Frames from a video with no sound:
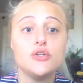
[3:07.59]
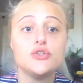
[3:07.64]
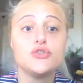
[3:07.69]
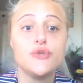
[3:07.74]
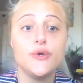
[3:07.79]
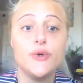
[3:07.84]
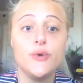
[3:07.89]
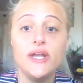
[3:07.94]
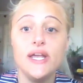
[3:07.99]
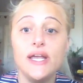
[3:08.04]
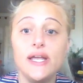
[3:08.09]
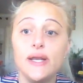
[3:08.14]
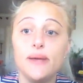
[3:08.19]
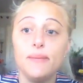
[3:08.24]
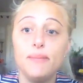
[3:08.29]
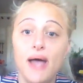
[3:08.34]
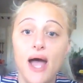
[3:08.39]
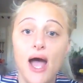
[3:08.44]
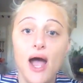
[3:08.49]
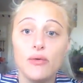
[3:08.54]
So in a
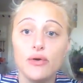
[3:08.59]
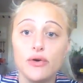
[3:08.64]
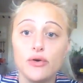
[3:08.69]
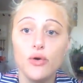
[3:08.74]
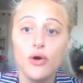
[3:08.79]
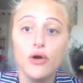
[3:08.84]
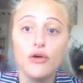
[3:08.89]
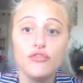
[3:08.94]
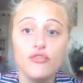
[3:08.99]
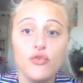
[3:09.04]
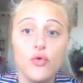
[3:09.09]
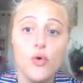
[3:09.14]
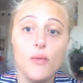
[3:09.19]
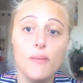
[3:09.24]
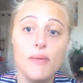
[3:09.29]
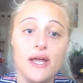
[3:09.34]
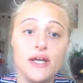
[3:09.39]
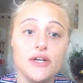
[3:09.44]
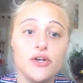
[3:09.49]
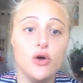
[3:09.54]
paragraph
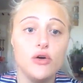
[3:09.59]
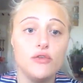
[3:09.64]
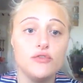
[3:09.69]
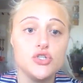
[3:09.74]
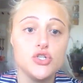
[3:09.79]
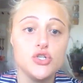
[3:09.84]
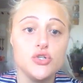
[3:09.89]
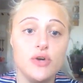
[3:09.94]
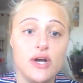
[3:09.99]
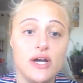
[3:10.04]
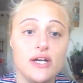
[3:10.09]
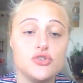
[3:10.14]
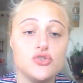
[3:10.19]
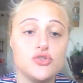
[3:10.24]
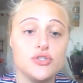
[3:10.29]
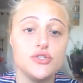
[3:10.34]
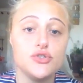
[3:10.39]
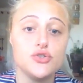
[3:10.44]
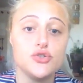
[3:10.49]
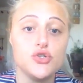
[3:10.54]
format of
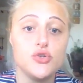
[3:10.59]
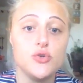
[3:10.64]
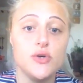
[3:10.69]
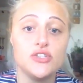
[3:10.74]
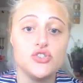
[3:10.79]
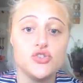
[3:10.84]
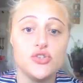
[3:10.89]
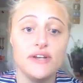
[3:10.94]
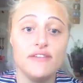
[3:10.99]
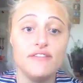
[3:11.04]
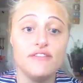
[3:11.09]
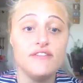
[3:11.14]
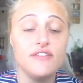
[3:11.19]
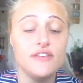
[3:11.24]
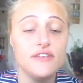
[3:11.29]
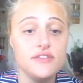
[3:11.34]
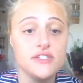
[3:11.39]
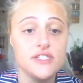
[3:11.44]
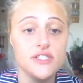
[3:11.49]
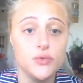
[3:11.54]
200 to
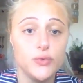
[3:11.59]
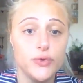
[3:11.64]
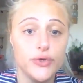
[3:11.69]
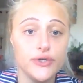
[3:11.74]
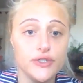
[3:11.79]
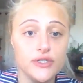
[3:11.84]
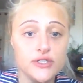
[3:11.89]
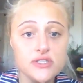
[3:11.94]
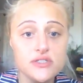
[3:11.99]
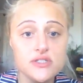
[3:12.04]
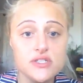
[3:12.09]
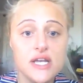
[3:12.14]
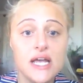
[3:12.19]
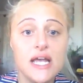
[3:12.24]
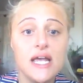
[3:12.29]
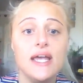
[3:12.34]
250 words,